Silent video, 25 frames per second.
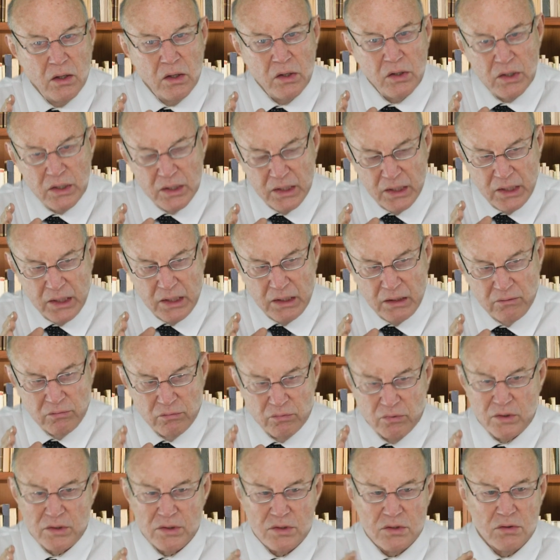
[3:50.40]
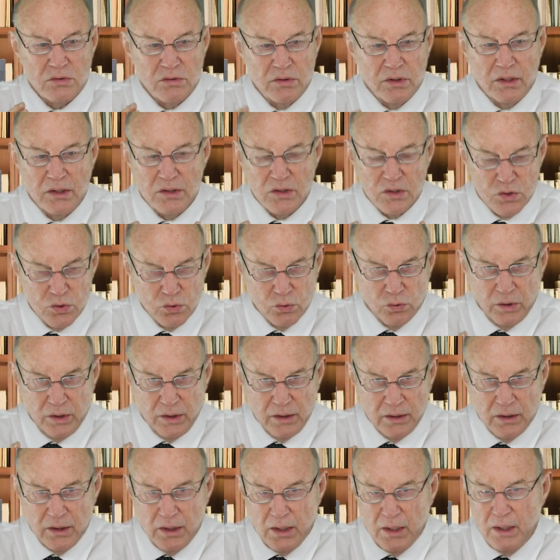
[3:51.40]
knee, for instance, or in the
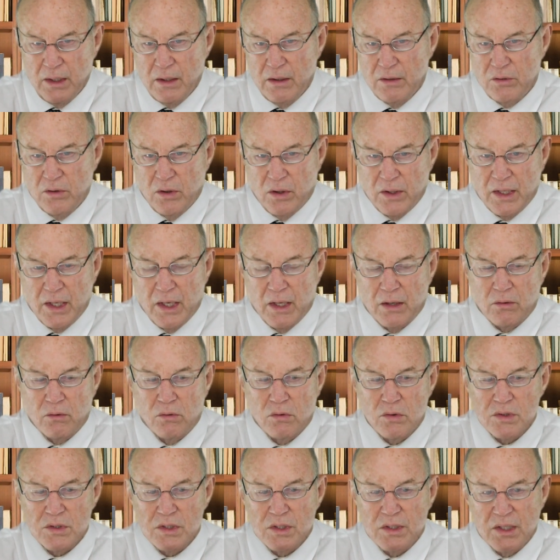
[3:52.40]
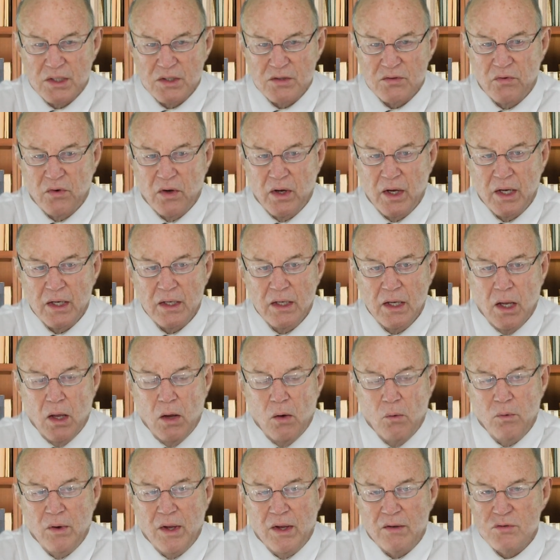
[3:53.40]
joint. Dog, cat, or horse, and that's fine.
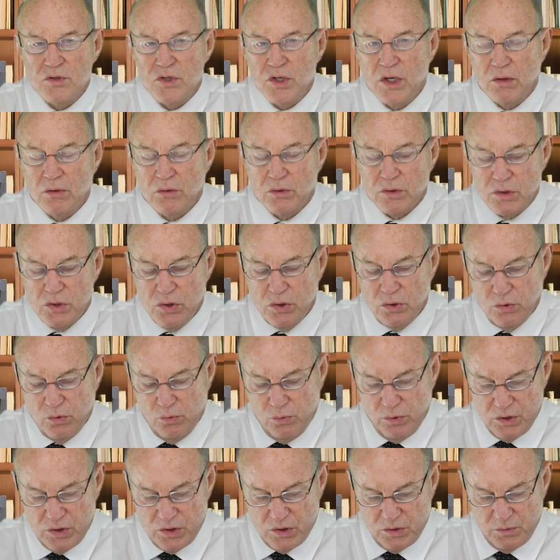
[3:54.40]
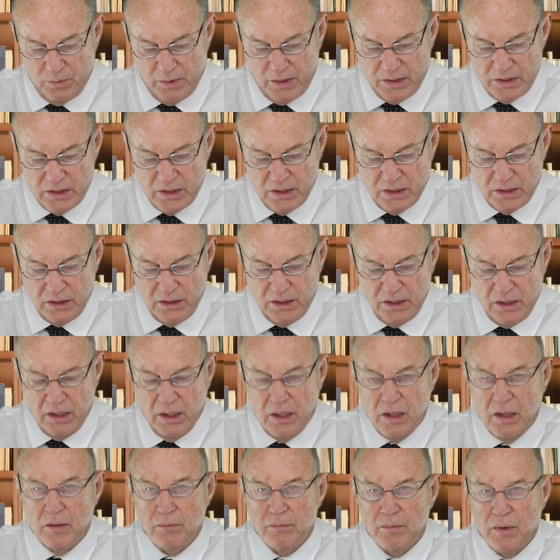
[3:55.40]
We have general 2, which is basically
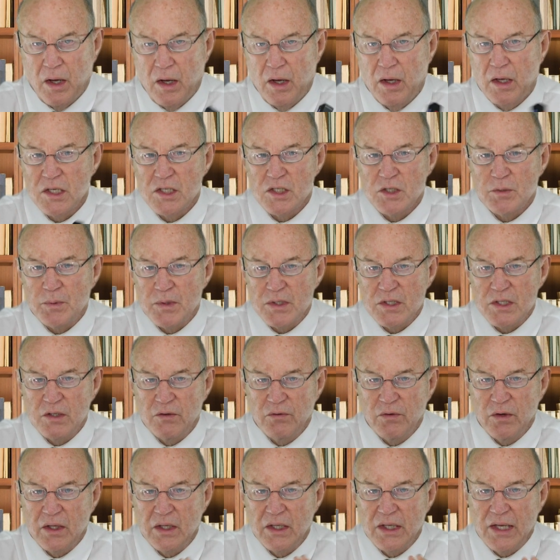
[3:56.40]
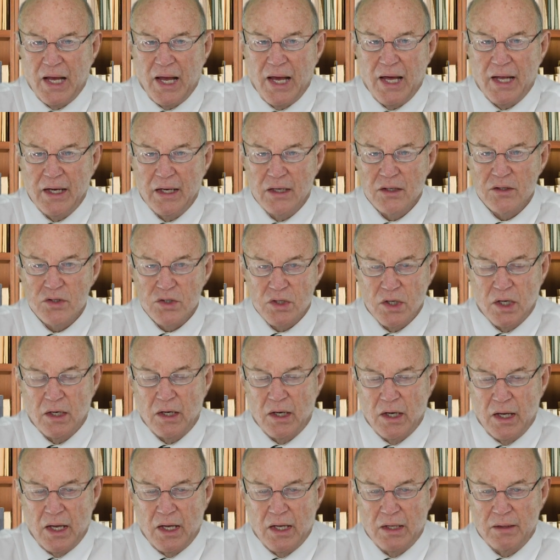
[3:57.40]

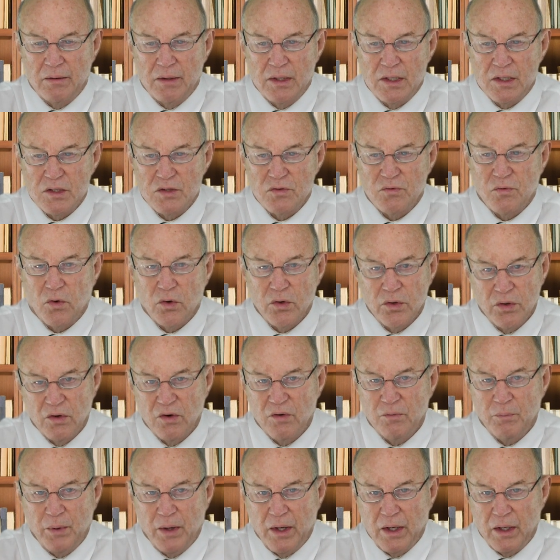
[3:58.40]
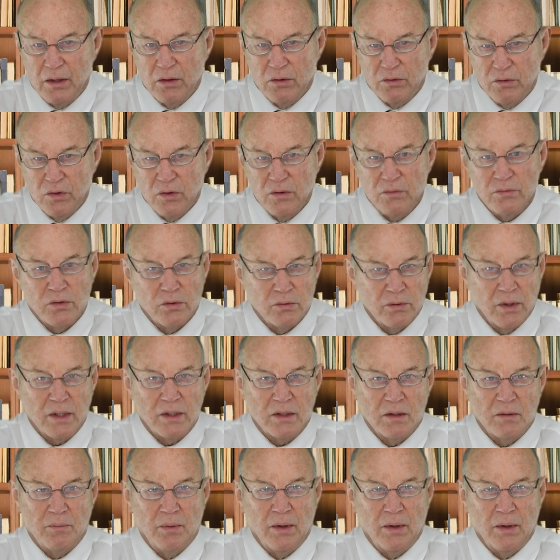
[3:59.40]
is for nerve pain or nerve-directed